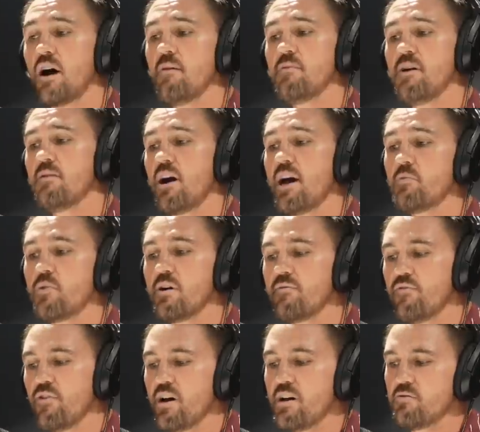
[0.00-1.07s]
I remember I had
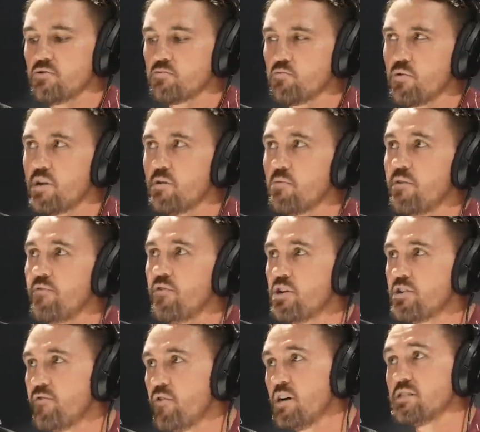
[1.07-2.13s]
one fight. It was one of my
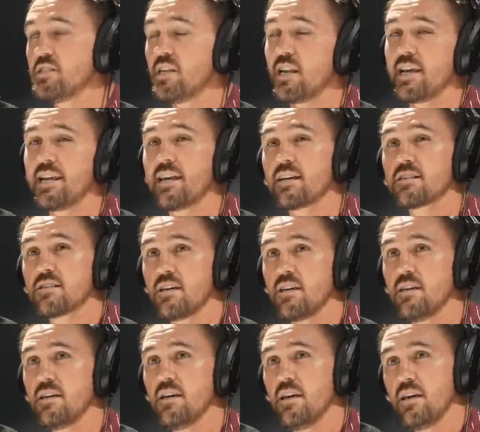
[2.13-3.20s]
first fights in the
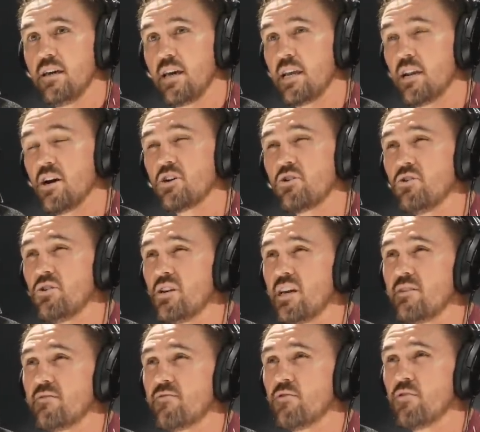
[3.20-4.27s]
EliteXC, and I couldn't
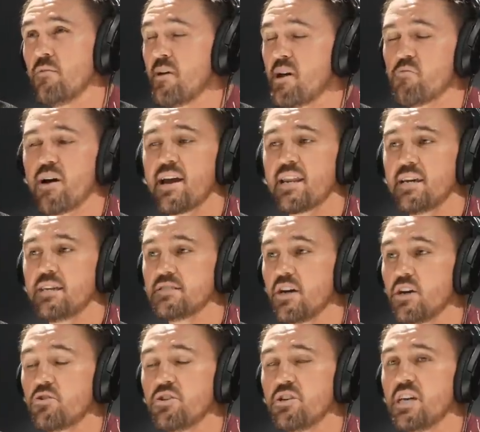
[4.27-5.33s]
eat food. I made weight easy.
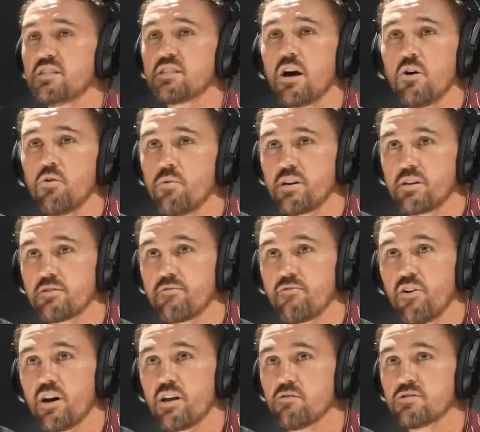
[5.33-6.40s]
I couldn't eat the whole week of the
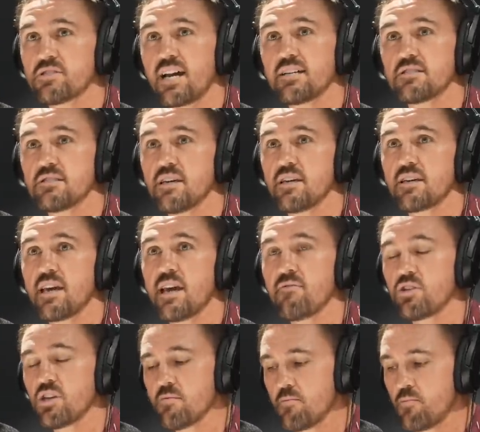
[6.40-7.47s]
fight. I was that sick.
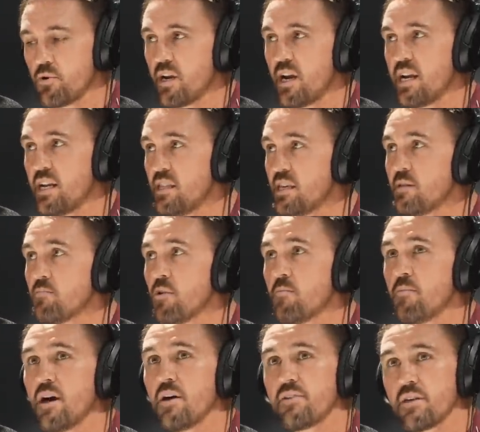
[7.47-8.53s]
Every time I put anything in my
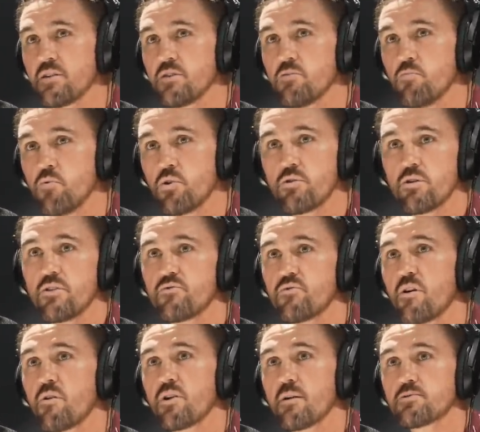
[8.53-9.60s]
mouth other than water, I'd
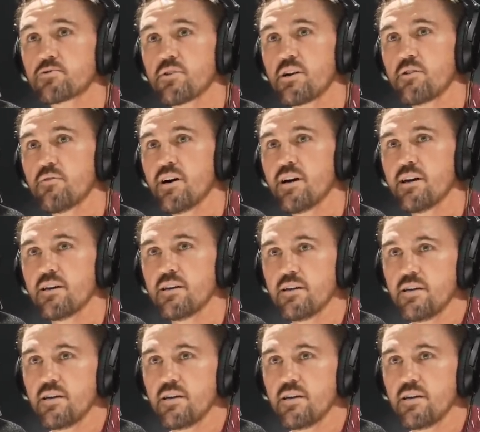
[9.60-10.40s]
throw it up straight away.